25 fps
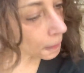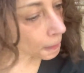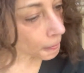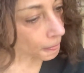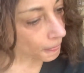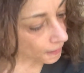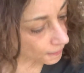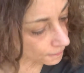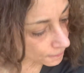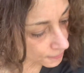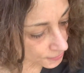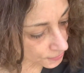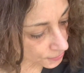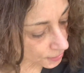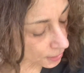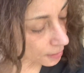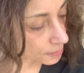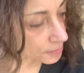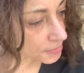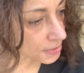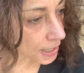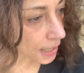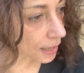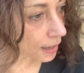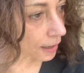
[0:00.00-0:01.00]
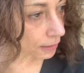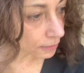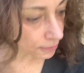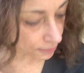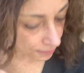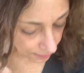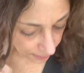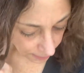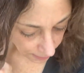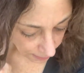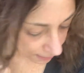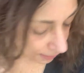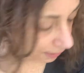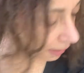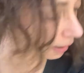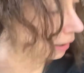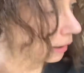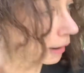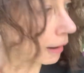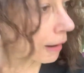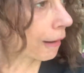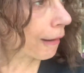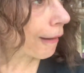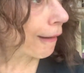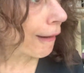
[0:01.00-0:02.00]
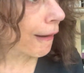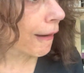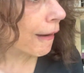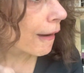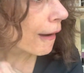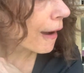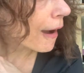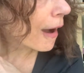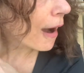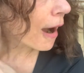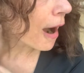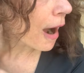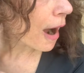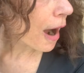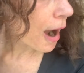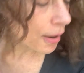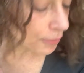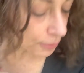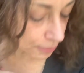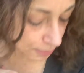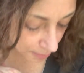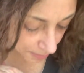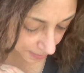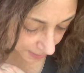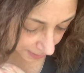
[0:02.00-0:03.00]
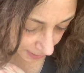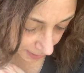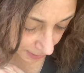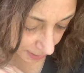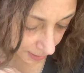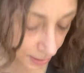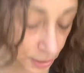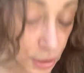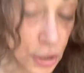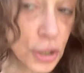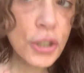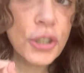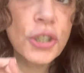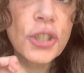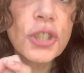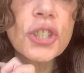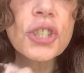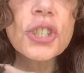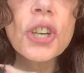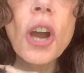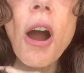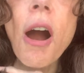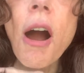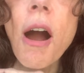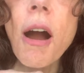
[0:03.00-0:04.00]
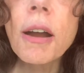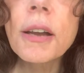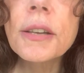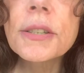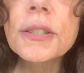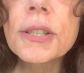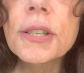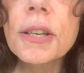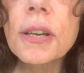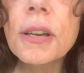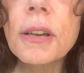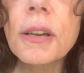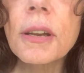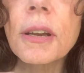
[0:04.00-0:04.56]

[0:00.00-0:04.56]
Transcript: this comes out, I will be shocked.